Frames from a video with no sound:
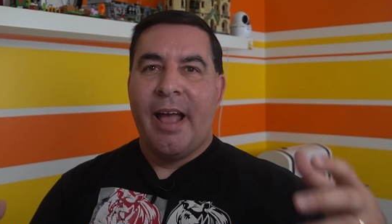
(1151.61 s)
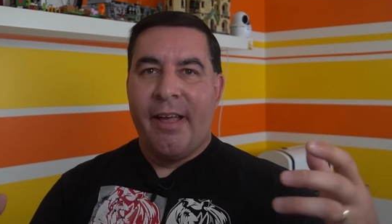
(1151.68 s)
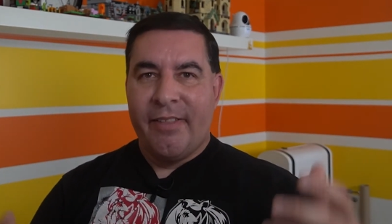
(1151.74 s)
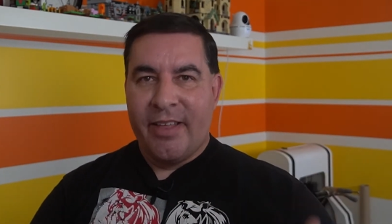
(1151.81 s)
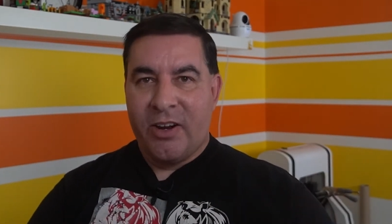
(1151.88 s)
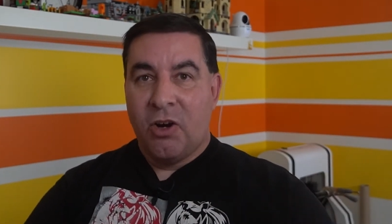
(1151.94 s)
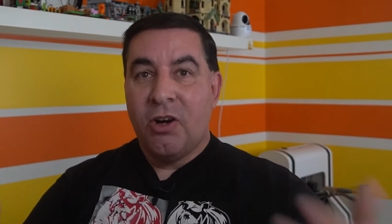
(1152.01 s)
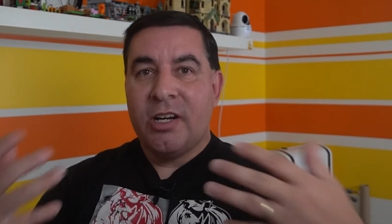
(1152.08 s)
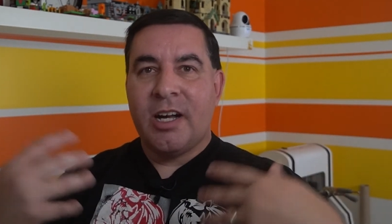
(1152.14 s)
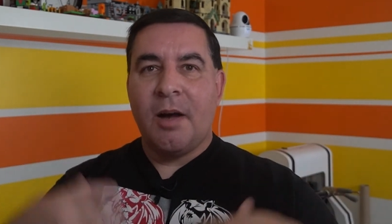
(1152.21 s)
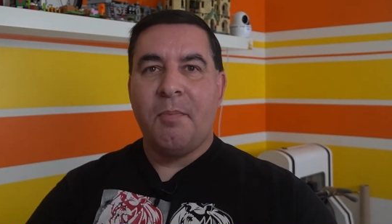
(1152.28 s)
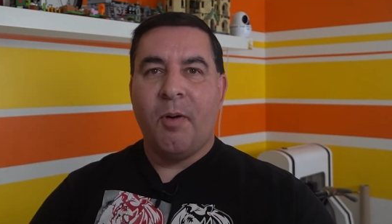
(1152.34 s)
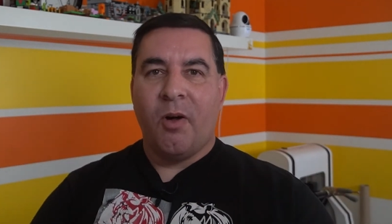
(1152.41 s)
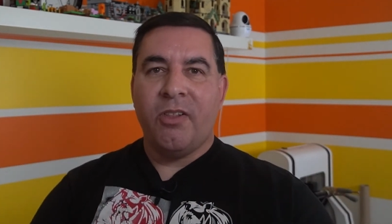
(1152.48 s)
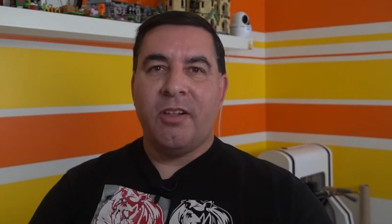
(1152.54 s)
and then hook
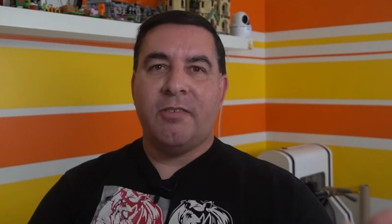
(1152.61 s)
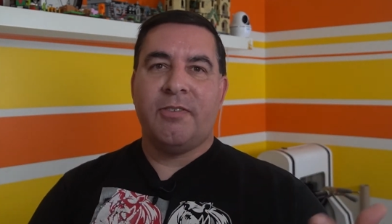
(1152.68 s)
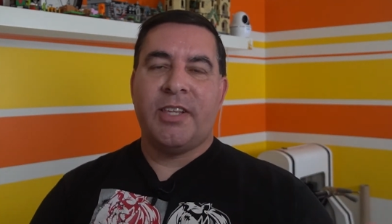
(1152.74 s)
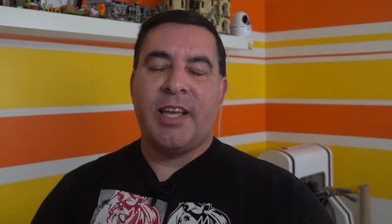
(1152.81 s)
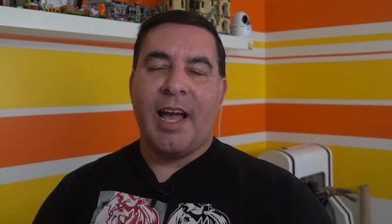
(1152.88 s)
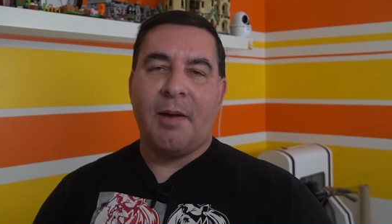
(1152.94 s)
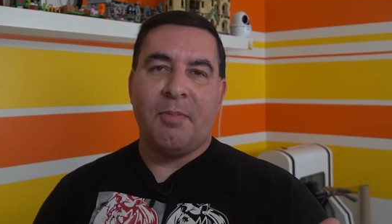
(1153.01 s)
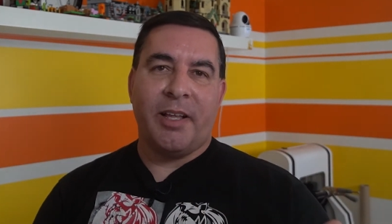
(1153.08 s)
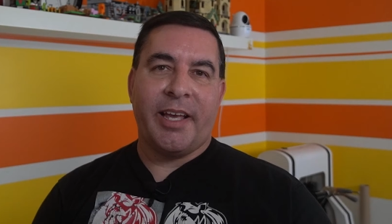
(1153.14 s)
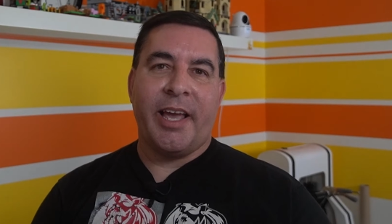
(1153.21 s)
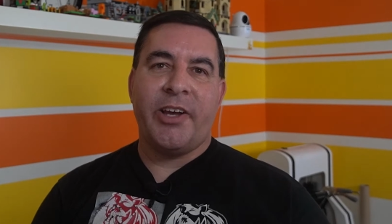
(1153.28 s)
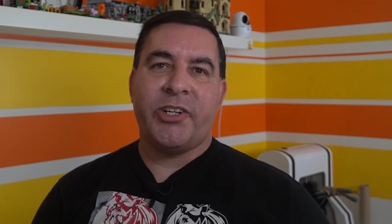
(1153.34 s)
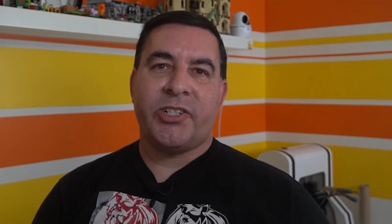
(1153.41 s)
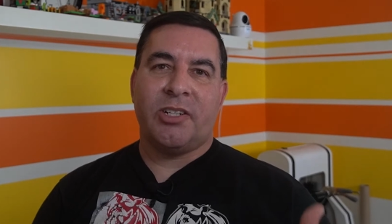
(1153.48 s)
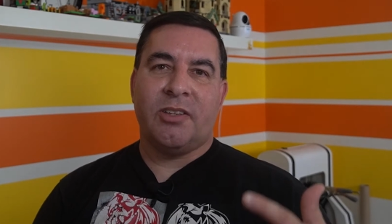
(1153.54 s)
up all of the
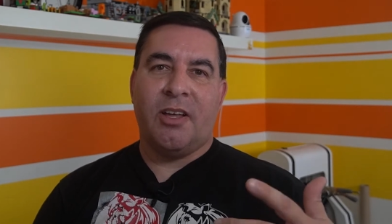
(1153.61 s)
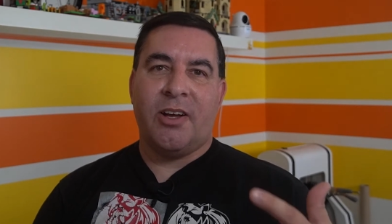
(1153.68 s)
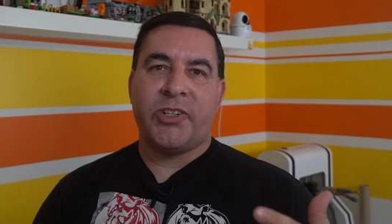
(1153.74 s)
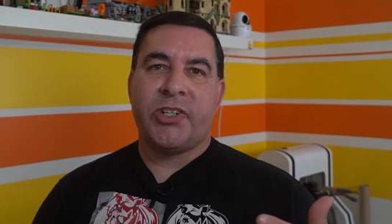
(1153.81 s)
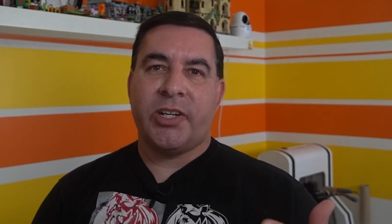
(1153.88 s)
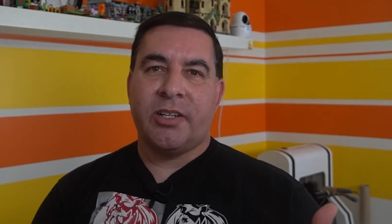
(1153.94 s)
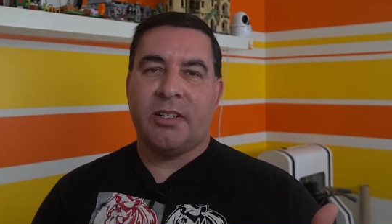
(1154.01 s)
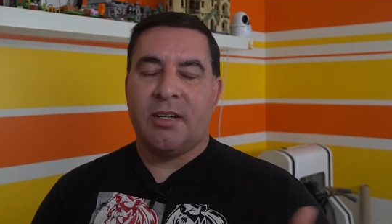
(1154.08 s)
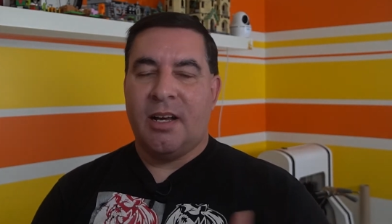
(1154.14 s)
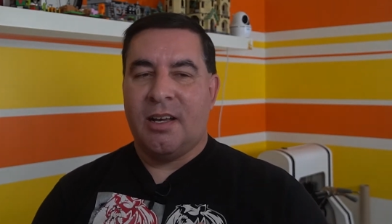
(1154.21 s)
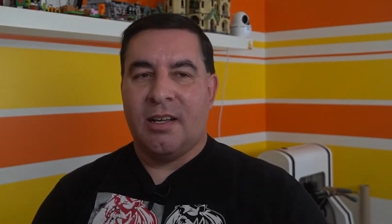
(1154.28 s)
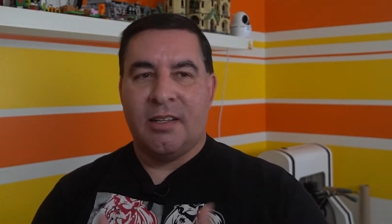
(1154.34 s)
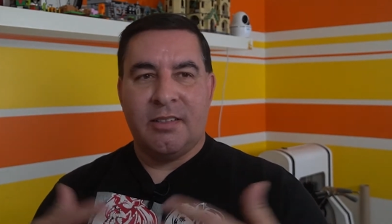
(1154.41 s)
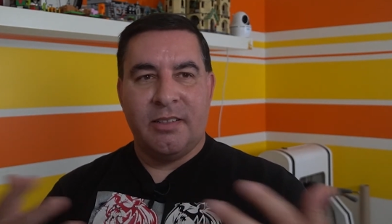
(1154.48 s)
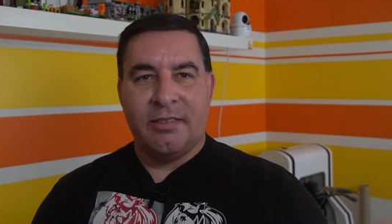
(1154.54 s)
application logic,
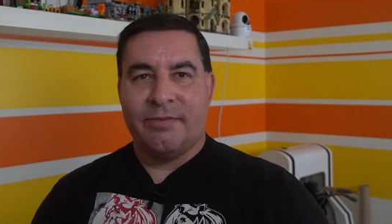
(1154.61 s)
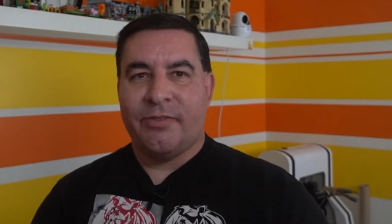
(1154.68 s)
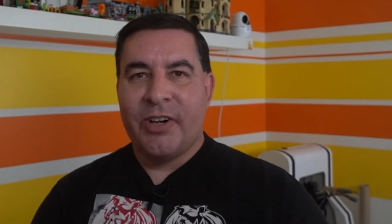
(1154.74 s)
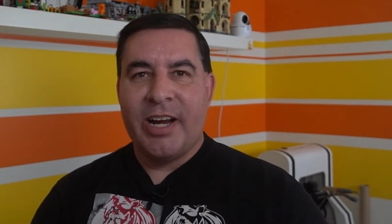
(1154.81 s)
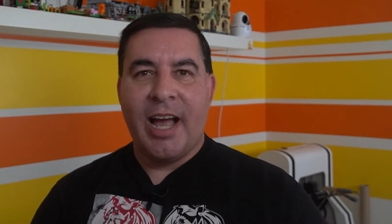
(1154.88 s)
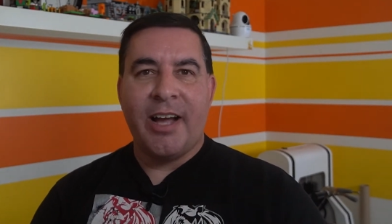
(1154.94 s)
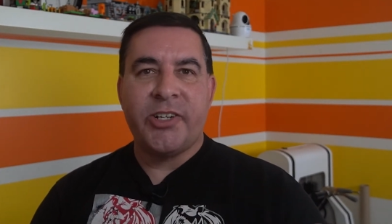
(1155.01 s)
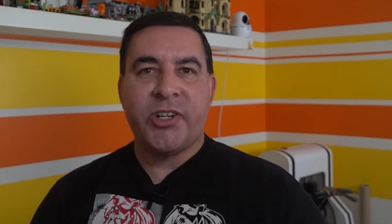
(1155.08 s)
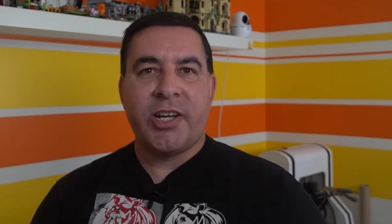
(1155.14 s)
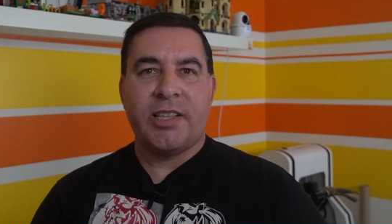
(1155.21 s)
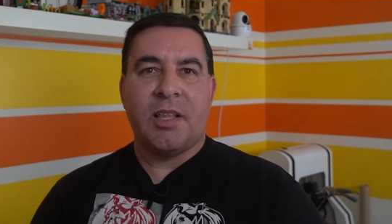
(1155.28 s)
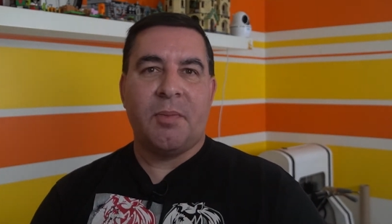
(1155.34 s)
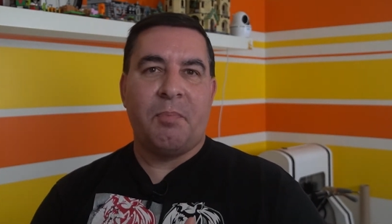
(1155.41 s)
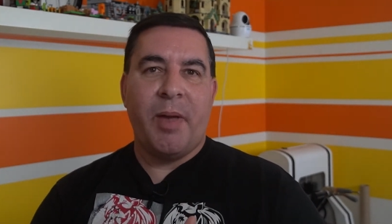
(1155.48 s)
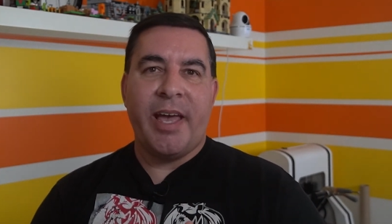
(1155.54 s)
rehydrate
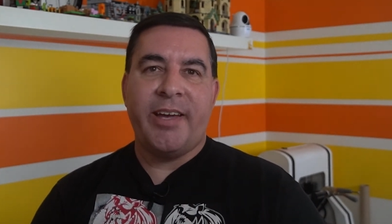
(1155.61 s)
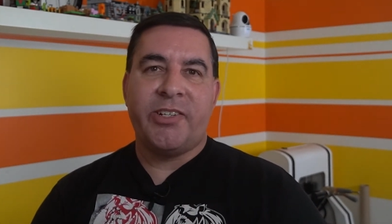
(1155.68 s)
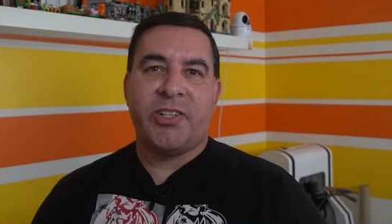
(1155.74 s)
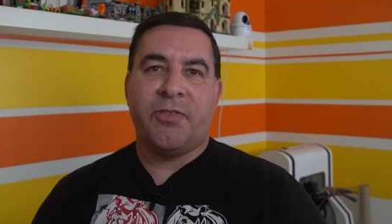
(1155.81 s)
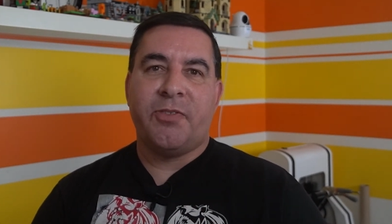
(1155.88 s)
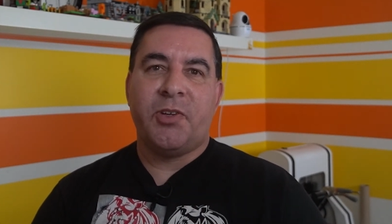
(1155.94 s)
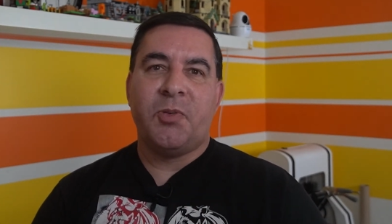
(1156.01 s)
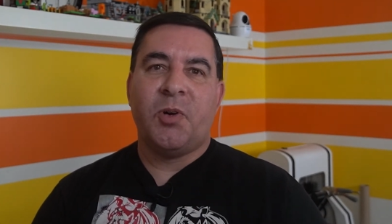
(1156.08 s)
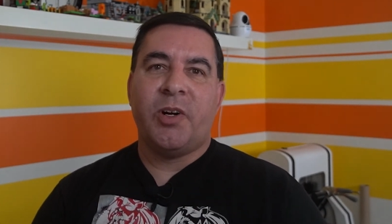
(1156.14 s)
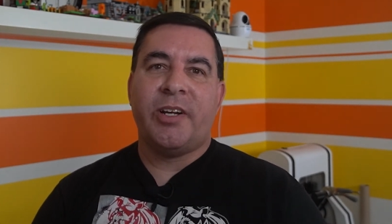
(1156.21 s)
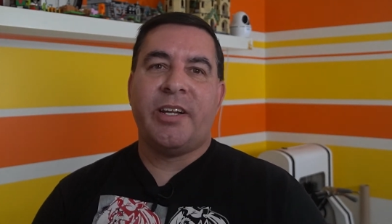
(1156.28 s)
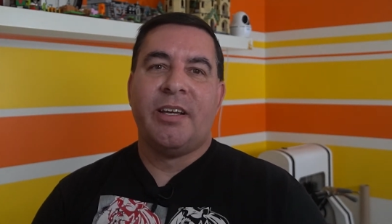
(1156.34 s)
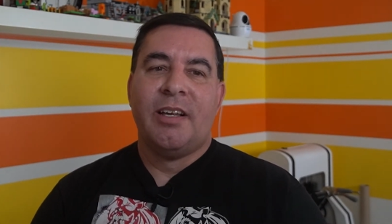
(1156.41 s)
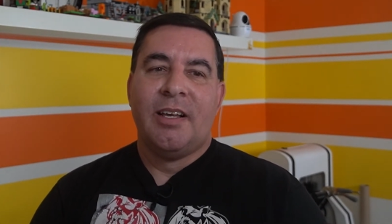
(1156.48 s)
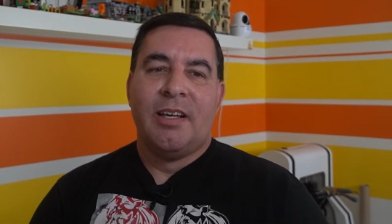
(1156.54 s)
the page, if you
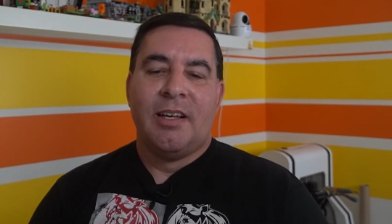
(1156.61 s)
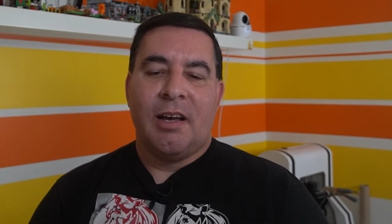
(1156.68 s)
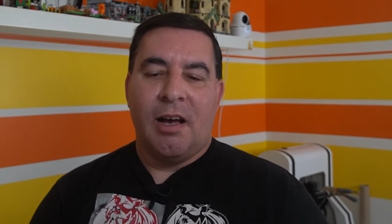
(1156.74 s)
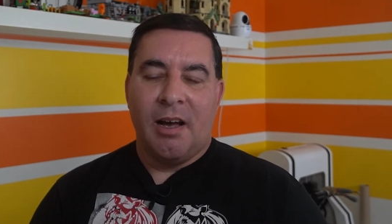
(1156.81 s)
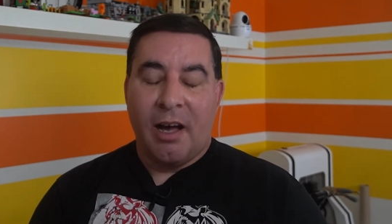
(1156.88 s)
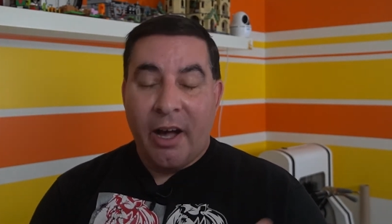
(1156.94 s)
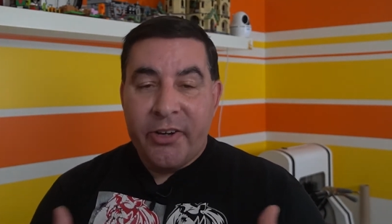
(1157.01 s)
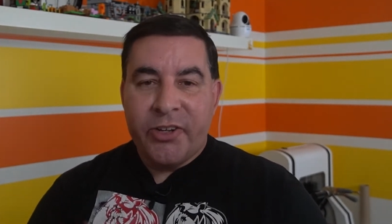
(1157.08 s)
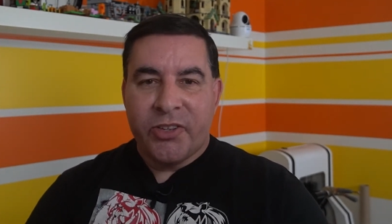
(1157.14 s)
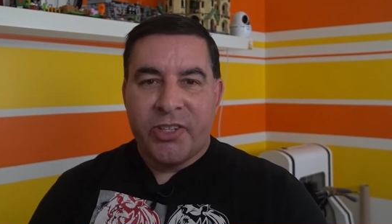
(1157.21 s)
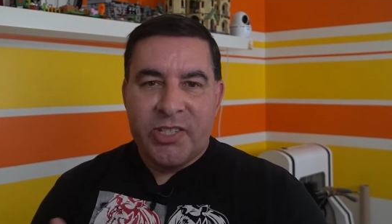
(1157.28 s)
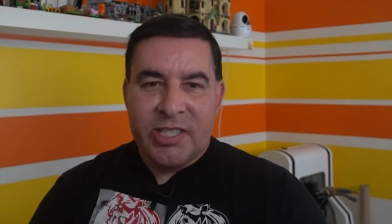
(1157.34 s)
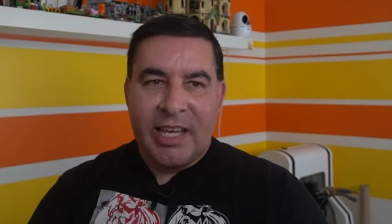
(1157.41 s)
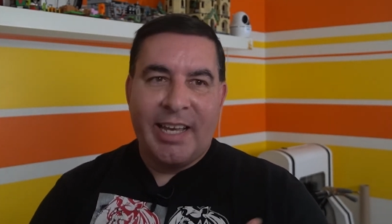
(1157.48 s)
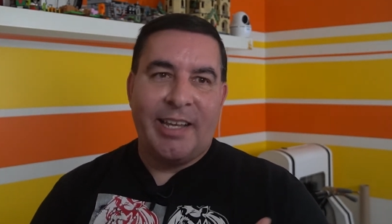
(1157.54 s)
would, under the
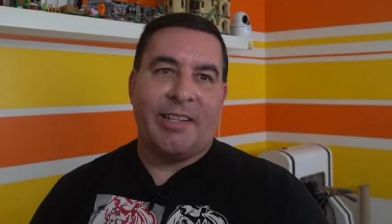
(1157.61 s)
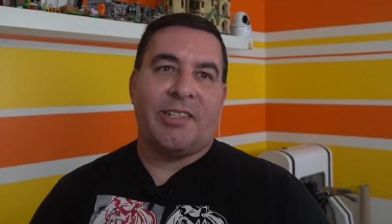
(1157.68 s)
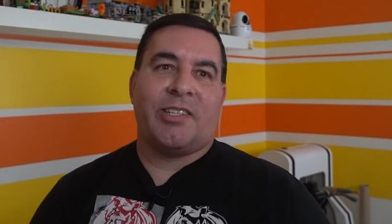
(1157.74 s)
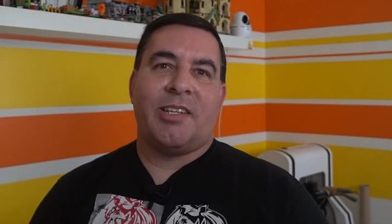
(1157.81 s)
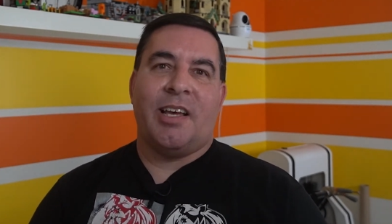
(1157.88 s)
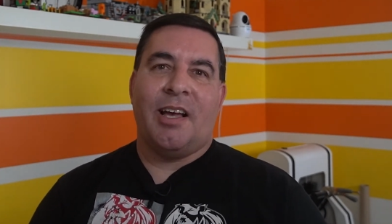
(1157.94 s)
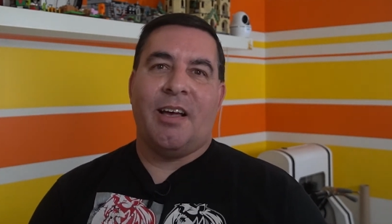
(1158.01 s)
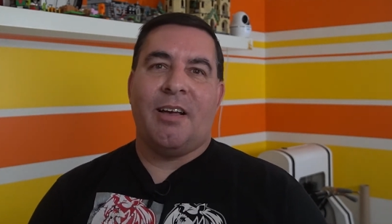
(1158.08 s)
scenes,